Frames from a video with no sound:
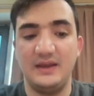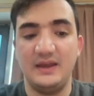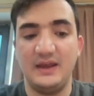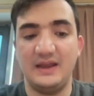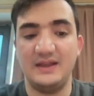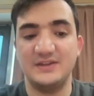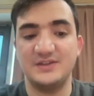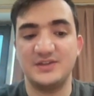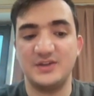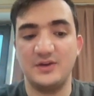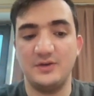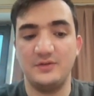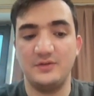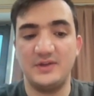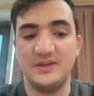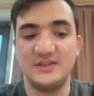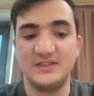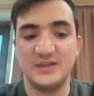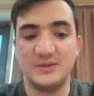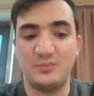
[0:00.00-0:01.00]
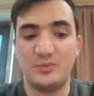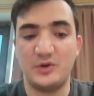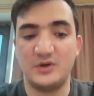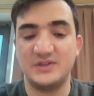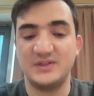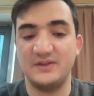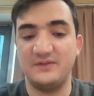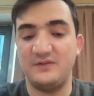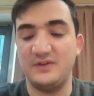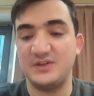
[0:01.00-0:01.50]
And so this
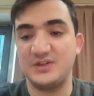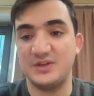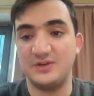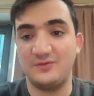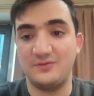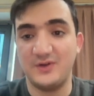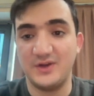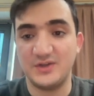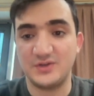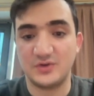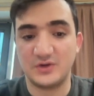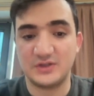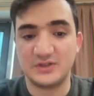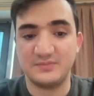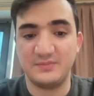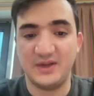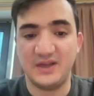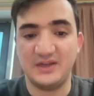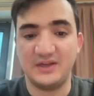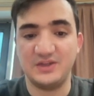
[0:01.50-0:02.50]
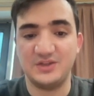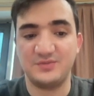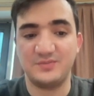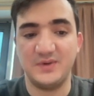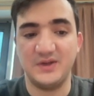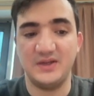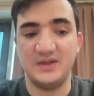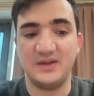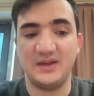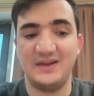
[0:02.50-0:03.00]
supports efficient resource
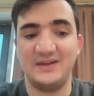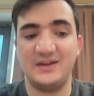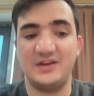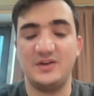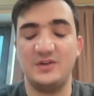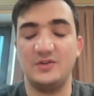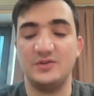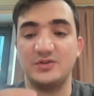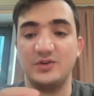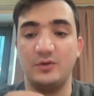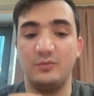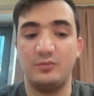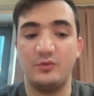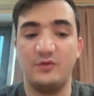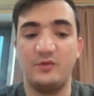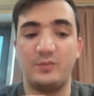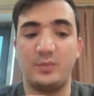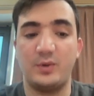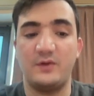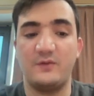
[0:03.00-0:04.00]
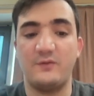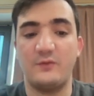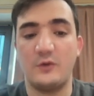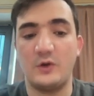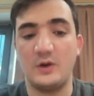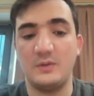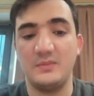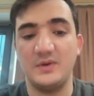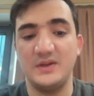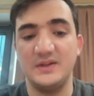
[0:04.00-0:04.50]
management, and it can also improve
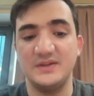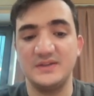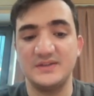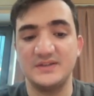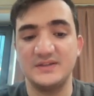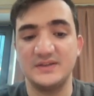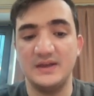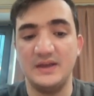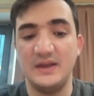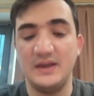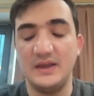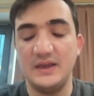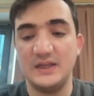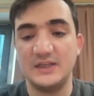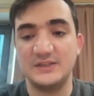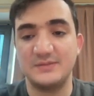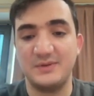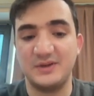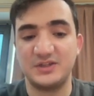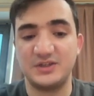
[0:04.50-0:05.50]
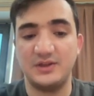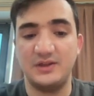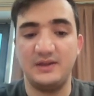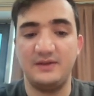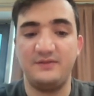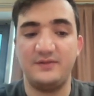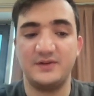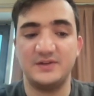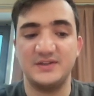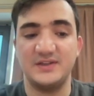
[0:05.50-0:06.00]
performance, especially
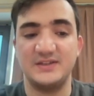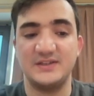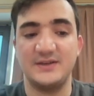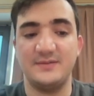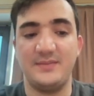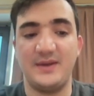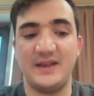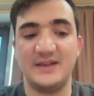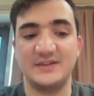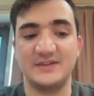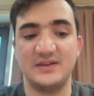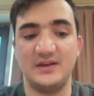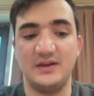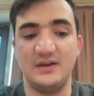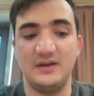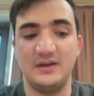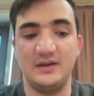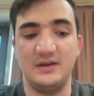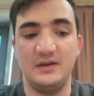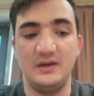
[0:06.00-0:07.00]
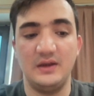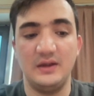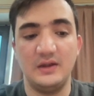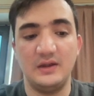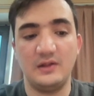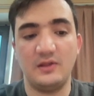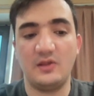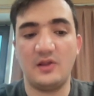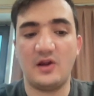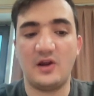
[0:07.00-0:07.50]
if your system has
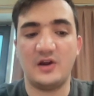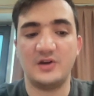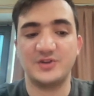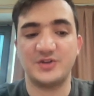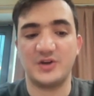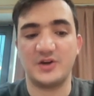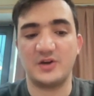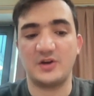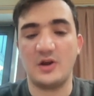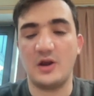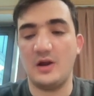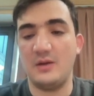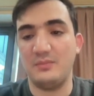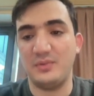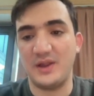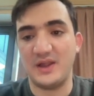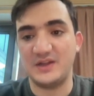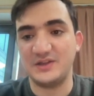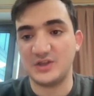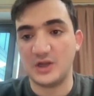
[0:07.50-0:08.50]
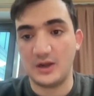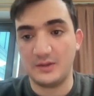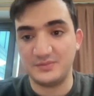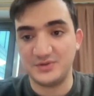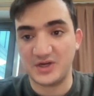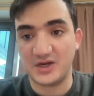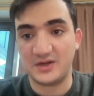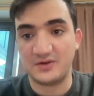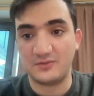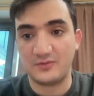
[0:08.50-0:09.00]
large or complex
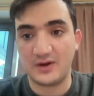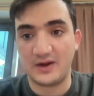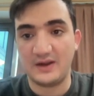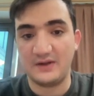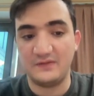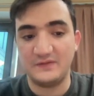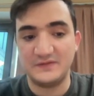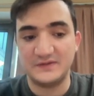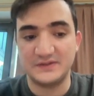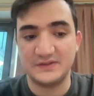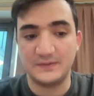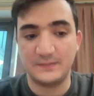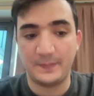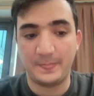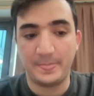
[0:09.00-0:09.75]
object graphs.